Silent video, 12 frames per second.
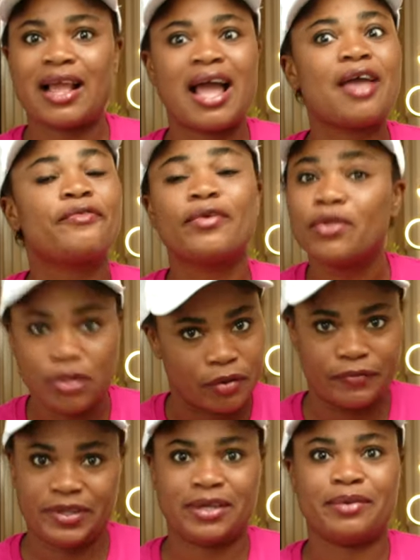I feel
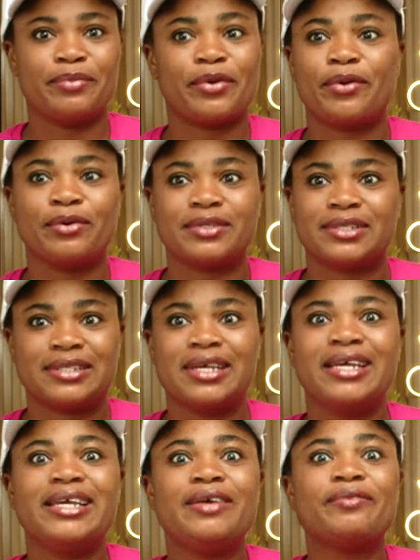locked because
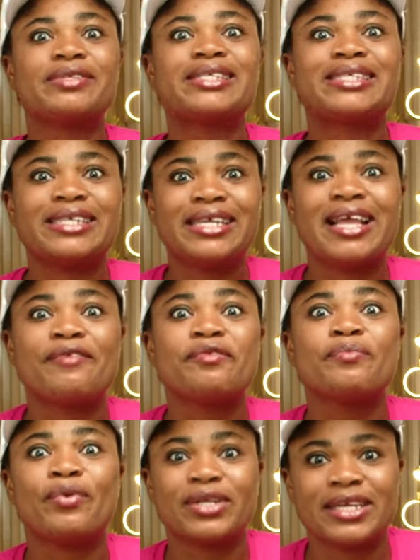even seeing
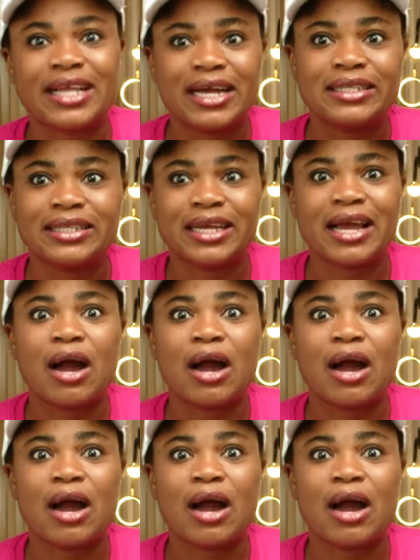everybody that day,